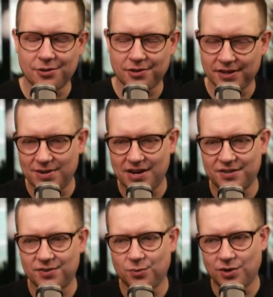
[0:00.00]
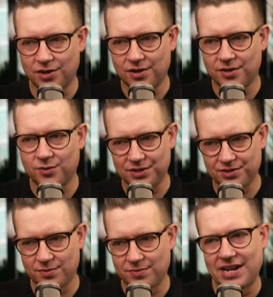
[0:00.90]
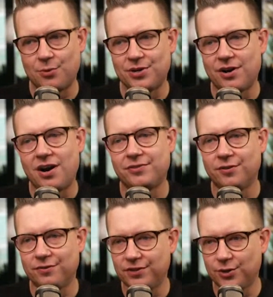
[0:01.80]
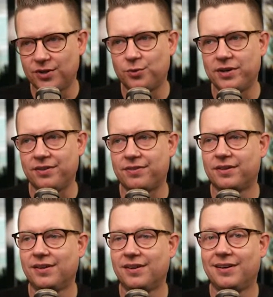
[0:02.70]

you think about the word wisdom and how we often view it with